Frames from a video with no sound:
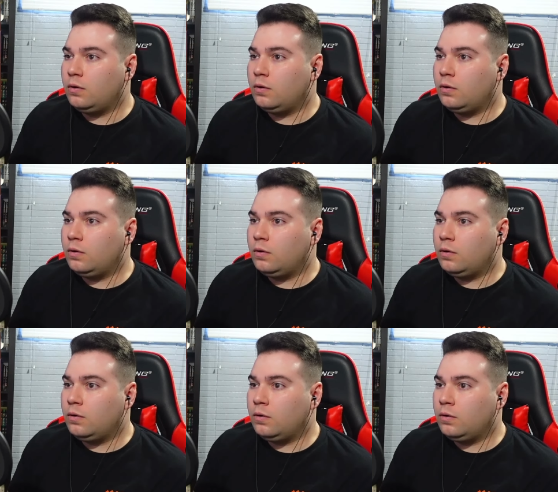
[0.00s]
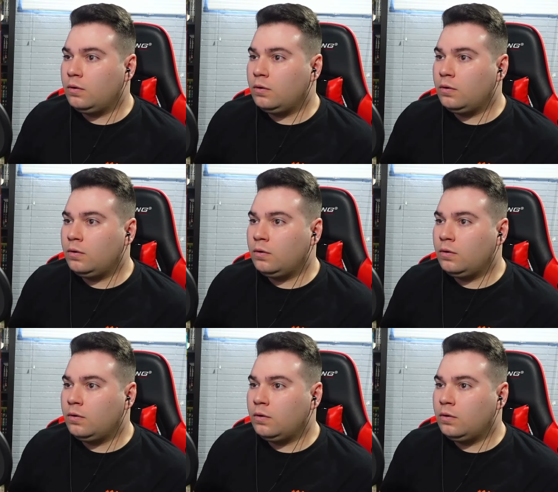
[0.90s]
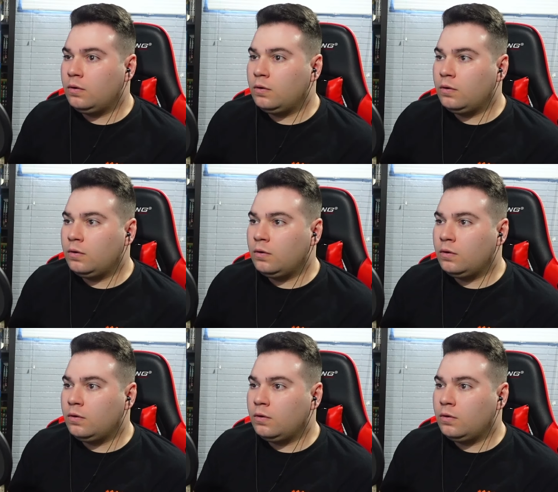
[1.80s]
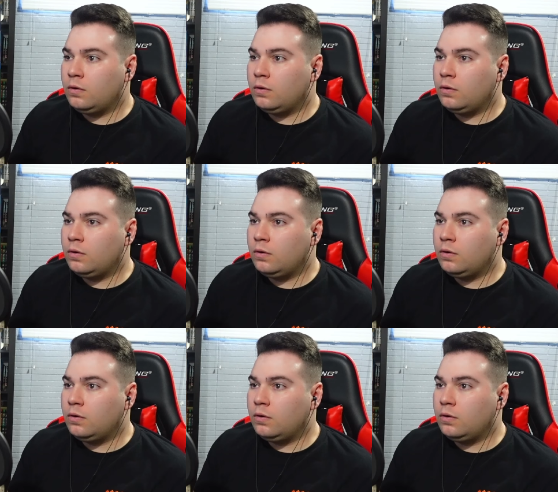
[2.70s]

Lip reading: (silence)